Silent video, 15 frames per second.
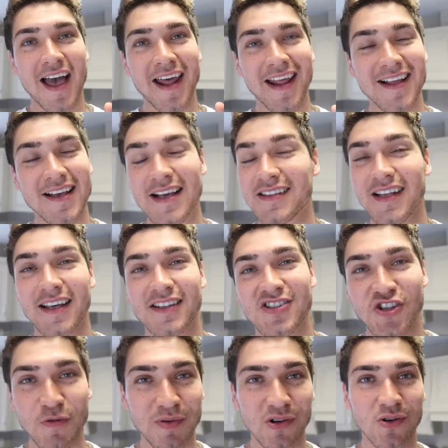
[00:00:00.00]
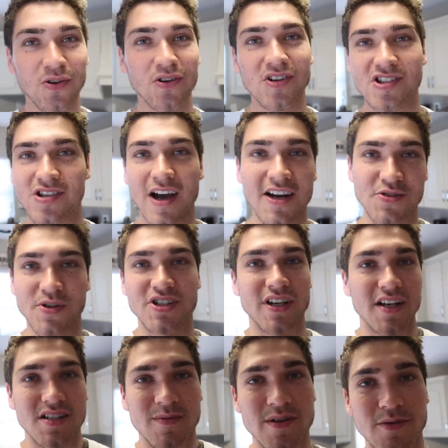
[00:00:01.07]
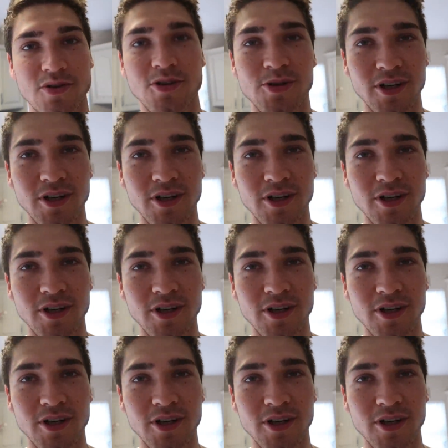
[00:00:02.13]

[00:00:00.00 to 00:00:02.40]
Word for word: and it, he's like super cool. So I just want you guys to meet him real